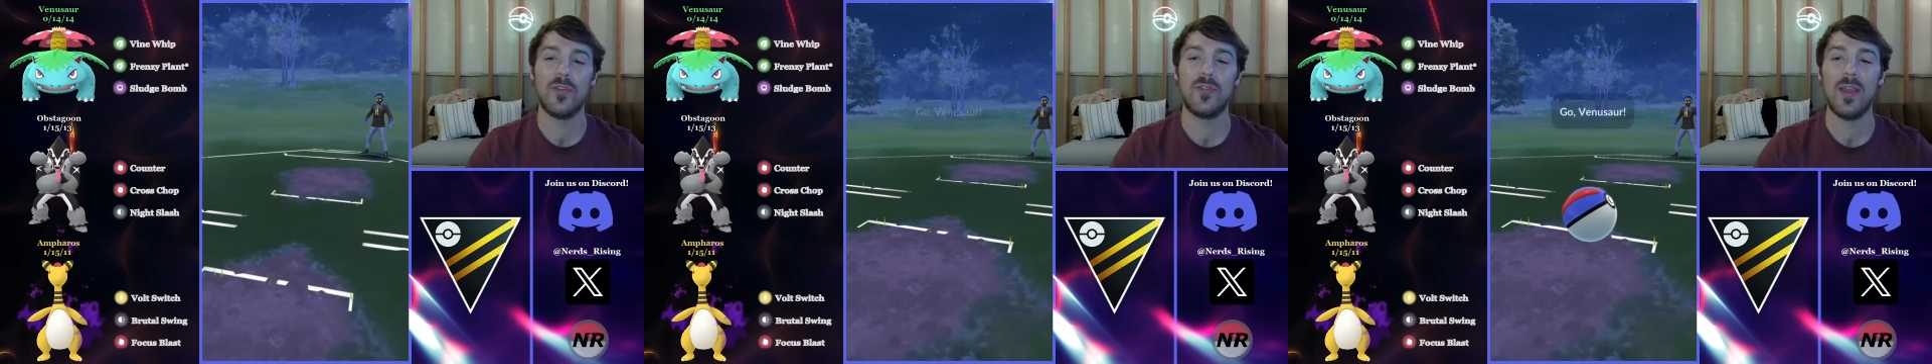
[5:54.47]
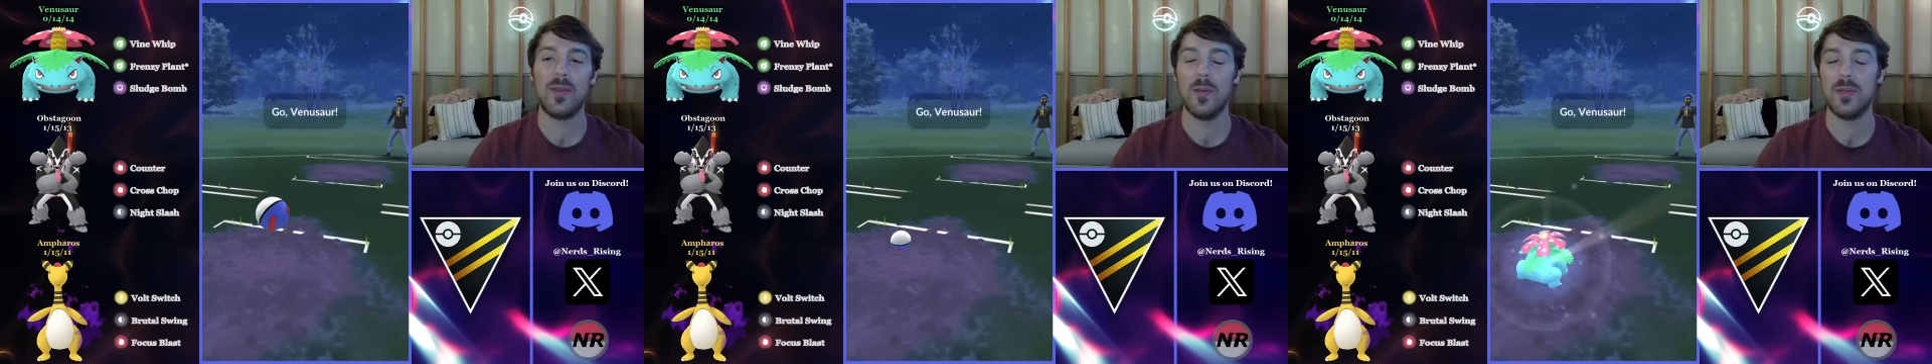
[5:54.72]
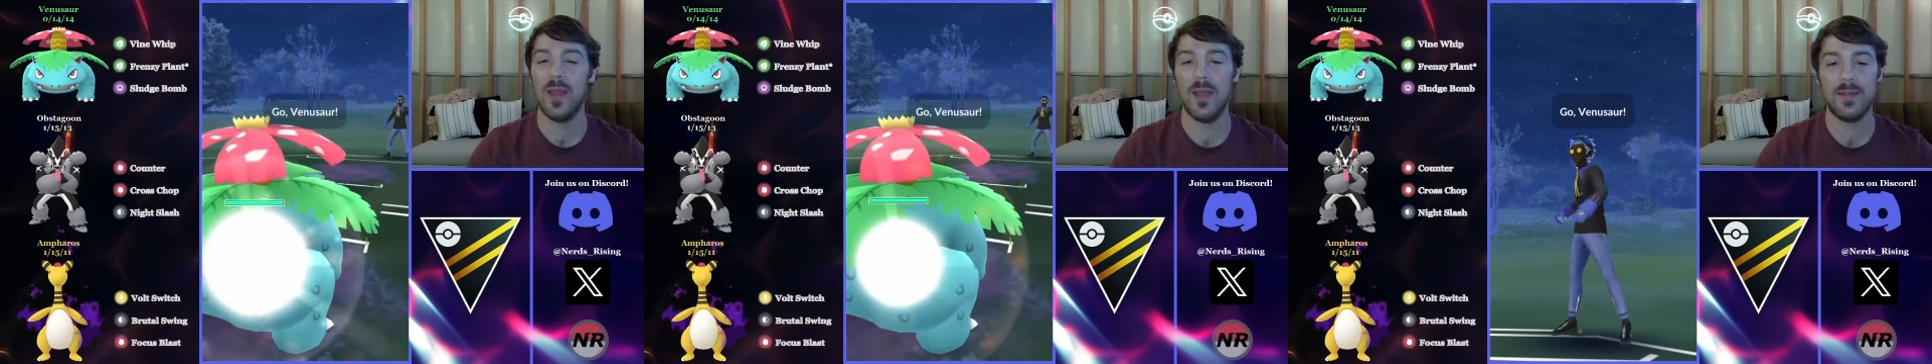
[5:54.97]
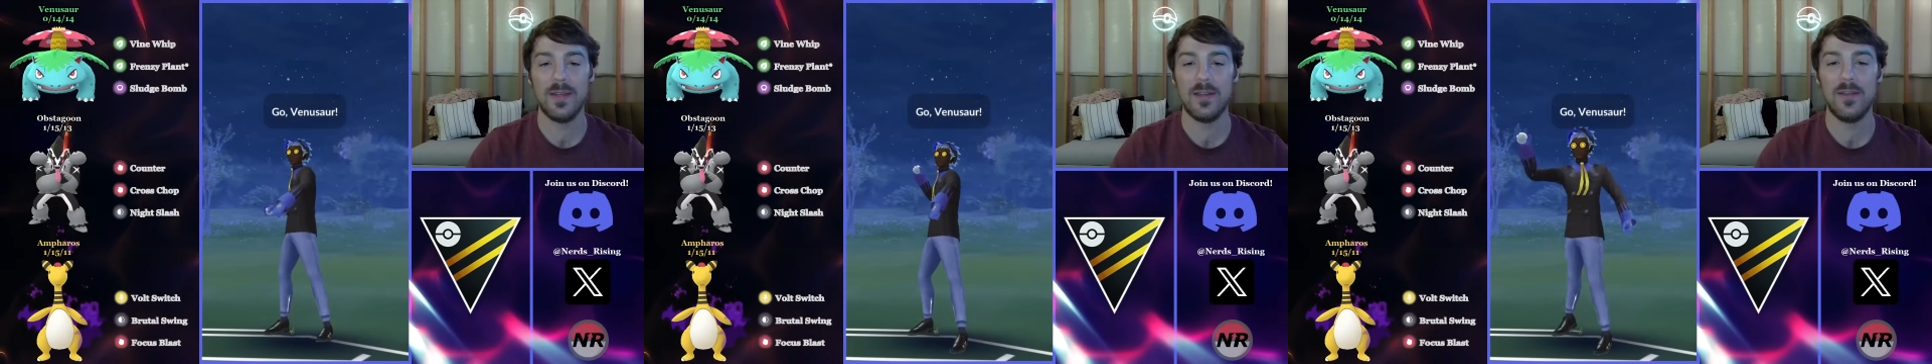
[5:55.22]
Psycho
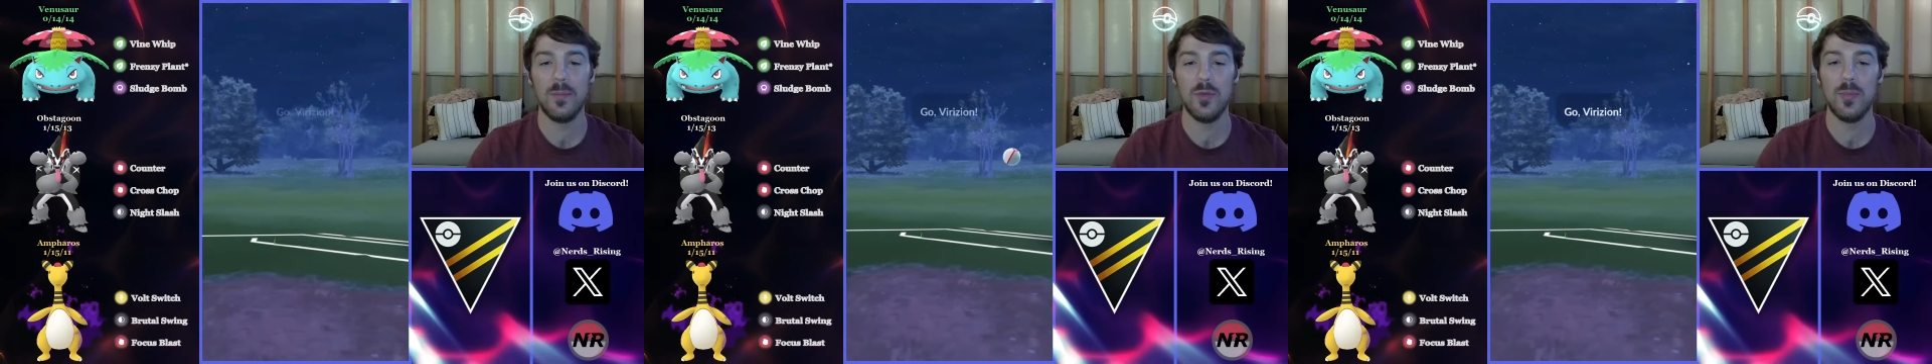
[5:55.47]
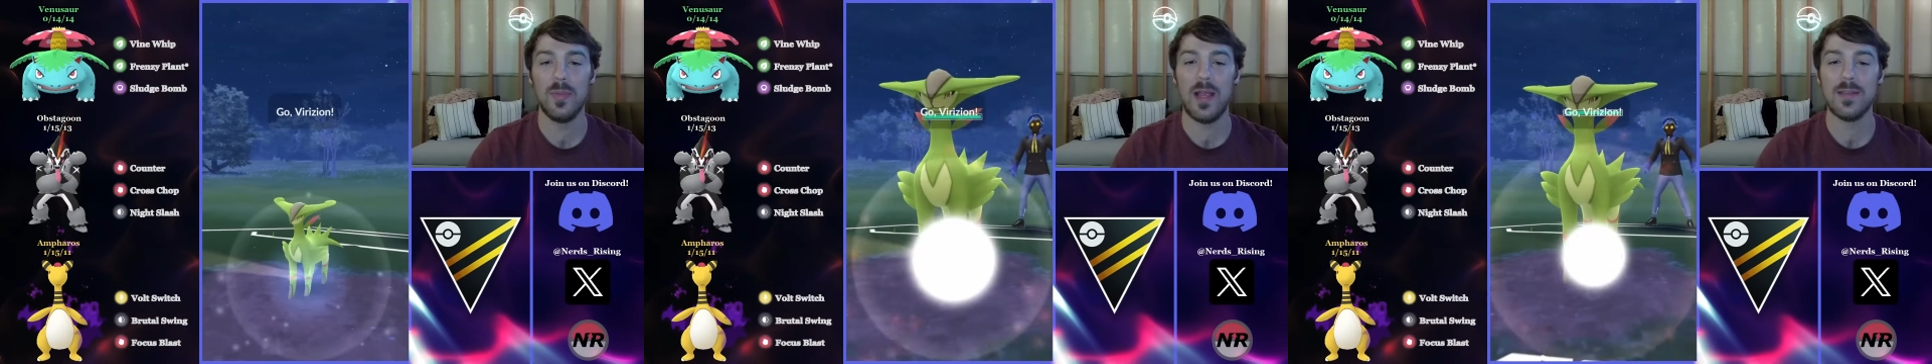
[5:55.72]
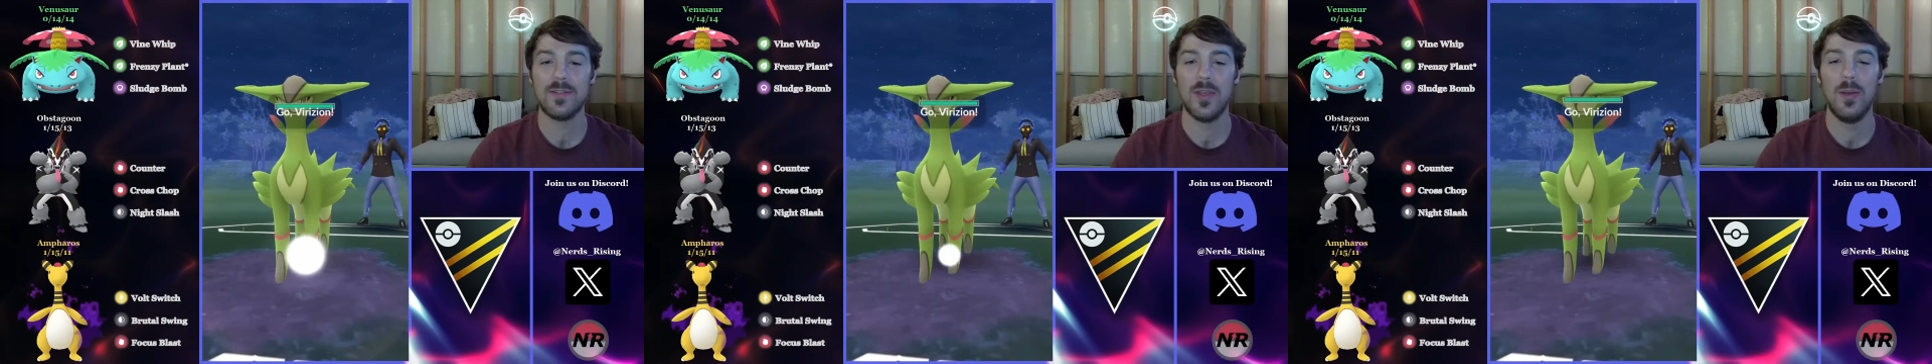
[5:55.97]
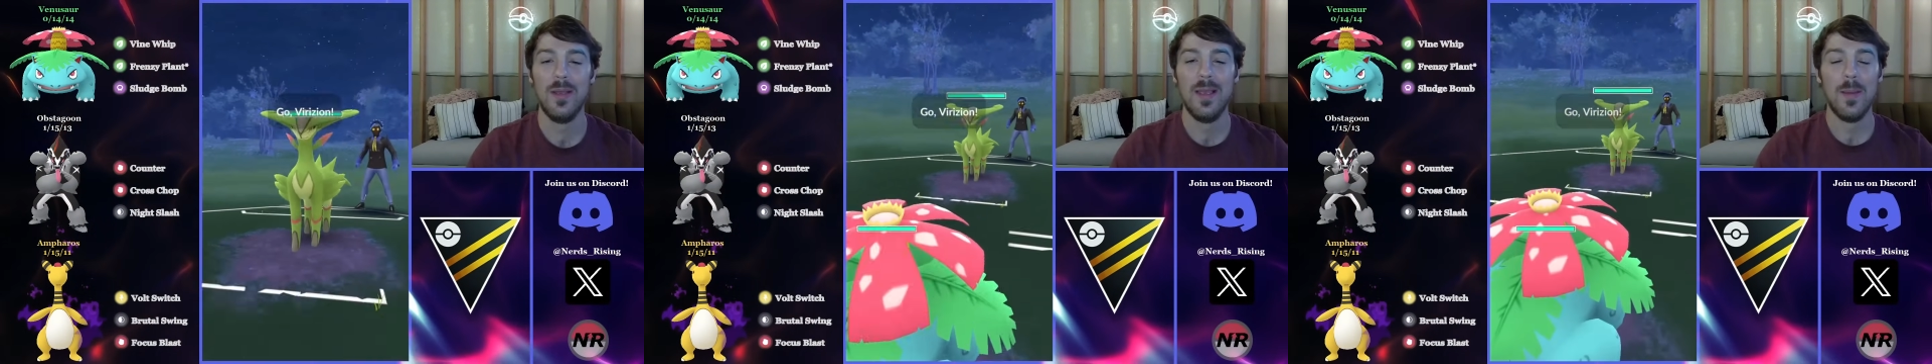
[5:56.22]
Cut to get to the Moonblast, so